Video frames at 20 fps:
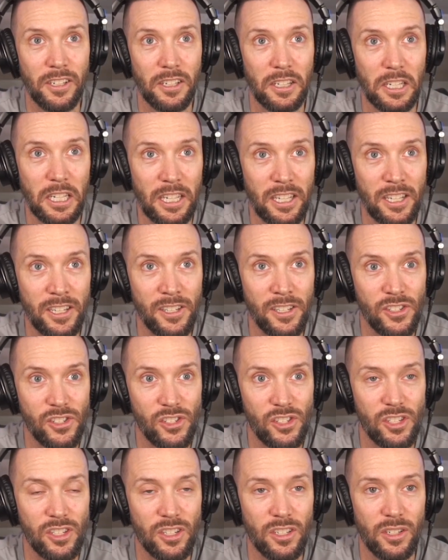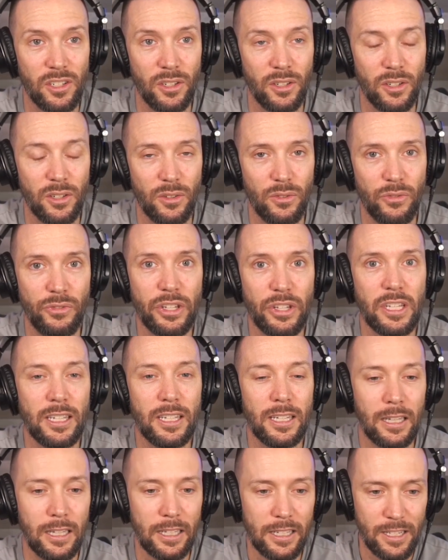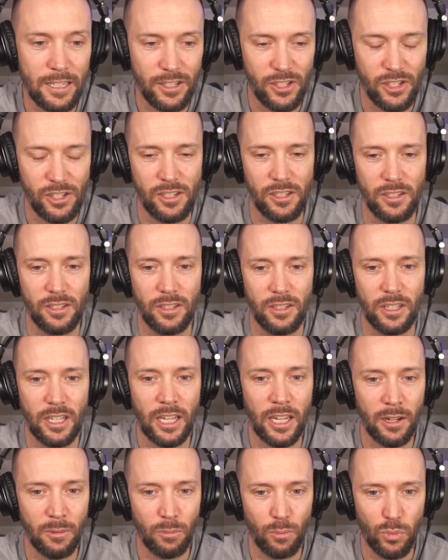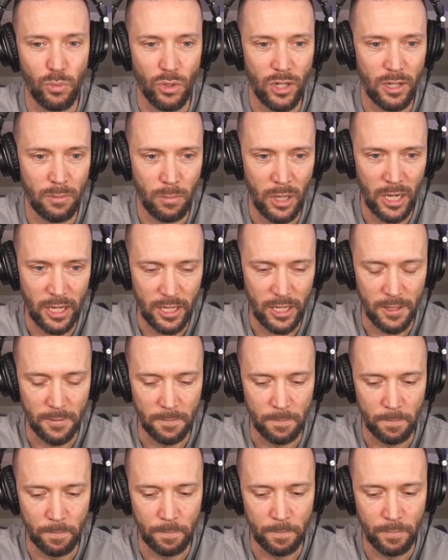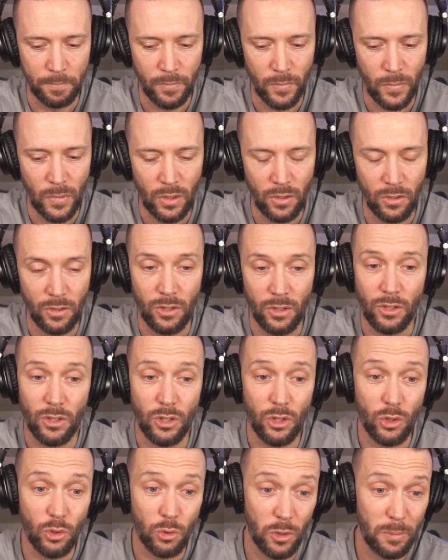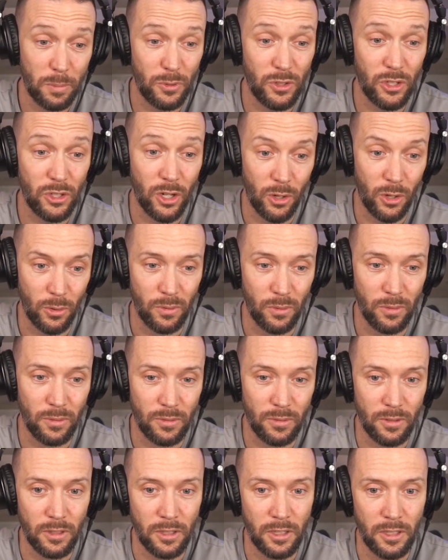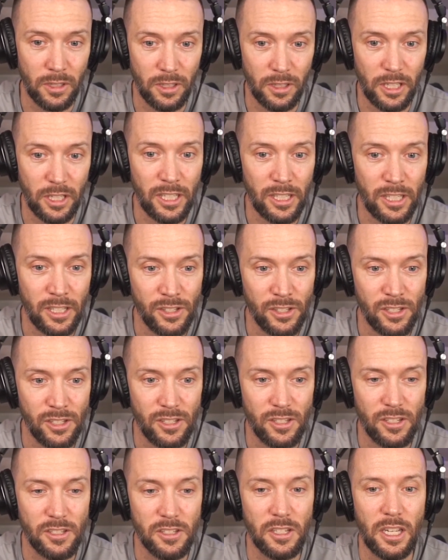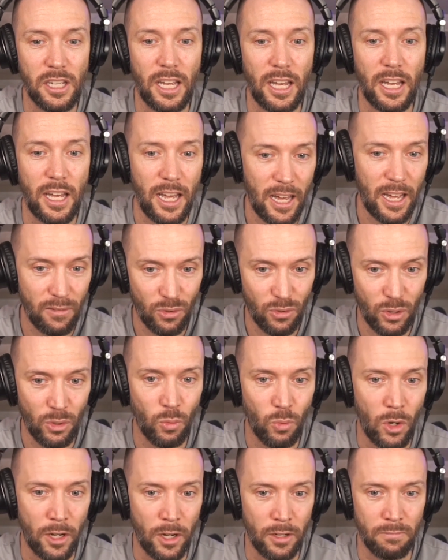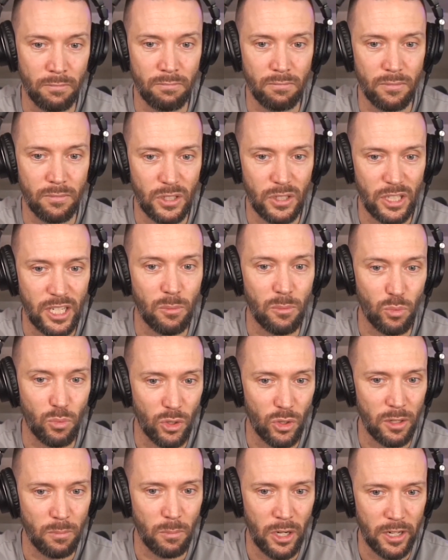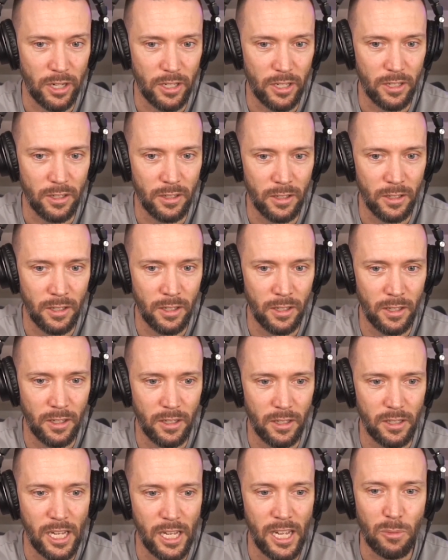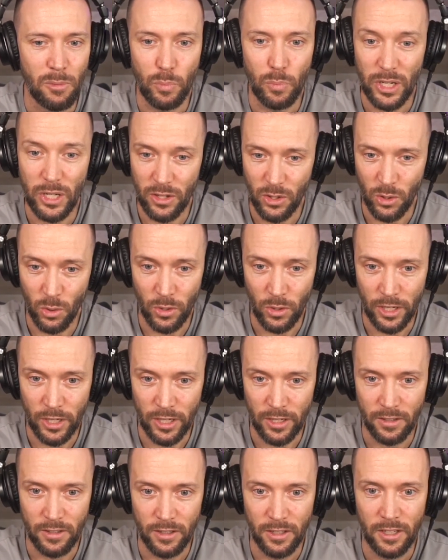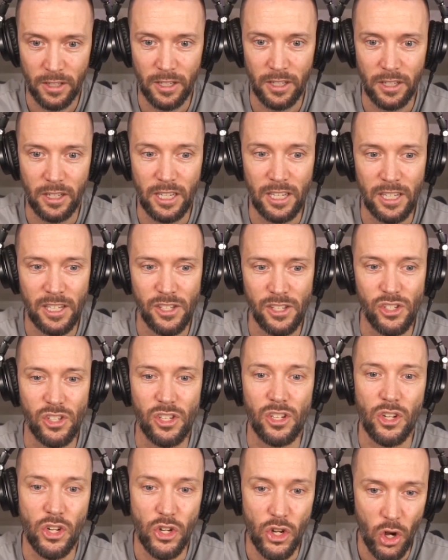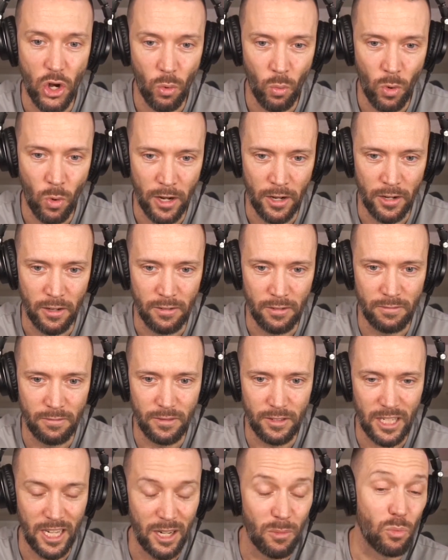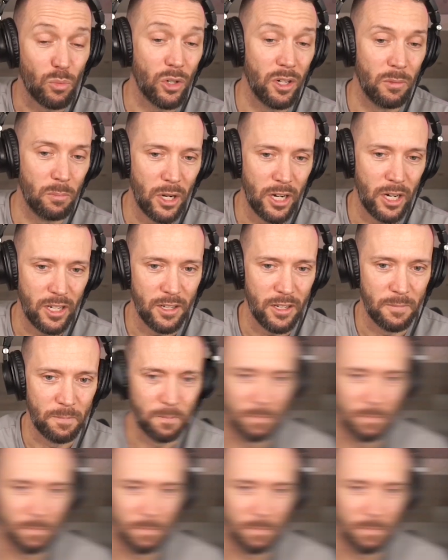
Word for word: is the elites can print money. Crypto is everyone can print money, and Bitcoin is no one can print money.